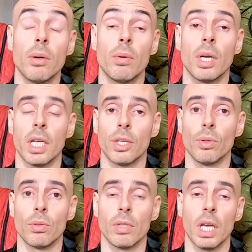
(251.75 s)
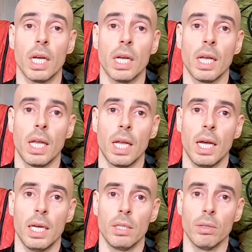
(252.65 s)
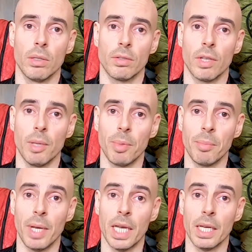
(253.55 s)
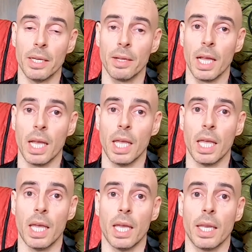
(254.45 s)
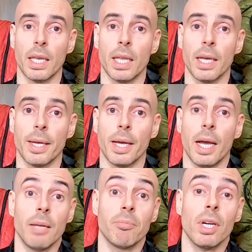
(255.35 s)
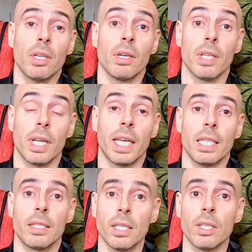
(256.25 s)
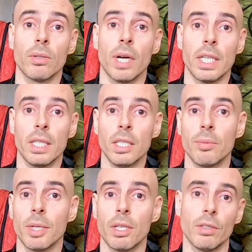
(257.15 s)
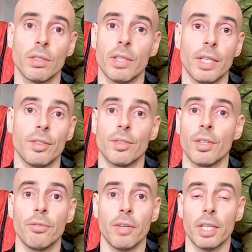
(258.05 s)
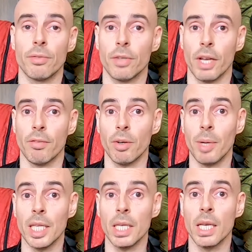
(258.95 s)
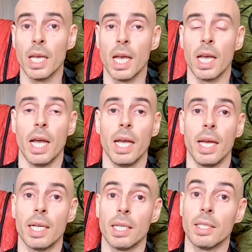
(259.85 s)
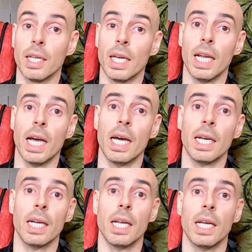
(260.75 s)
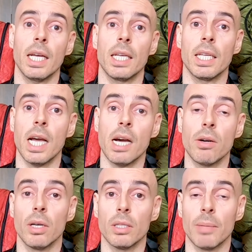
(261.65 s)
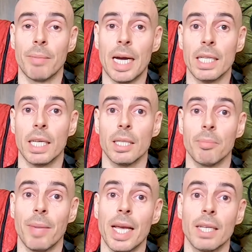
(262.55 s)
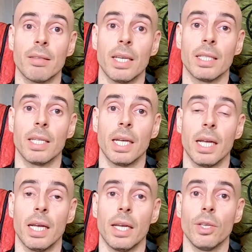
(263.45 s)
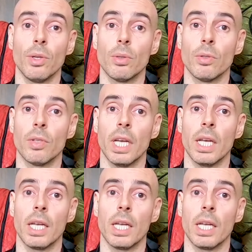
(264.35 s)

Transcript: want to use a down sleeping bag. And I'm not getting into ethics because that's different for everybody. There are now on the market bags that use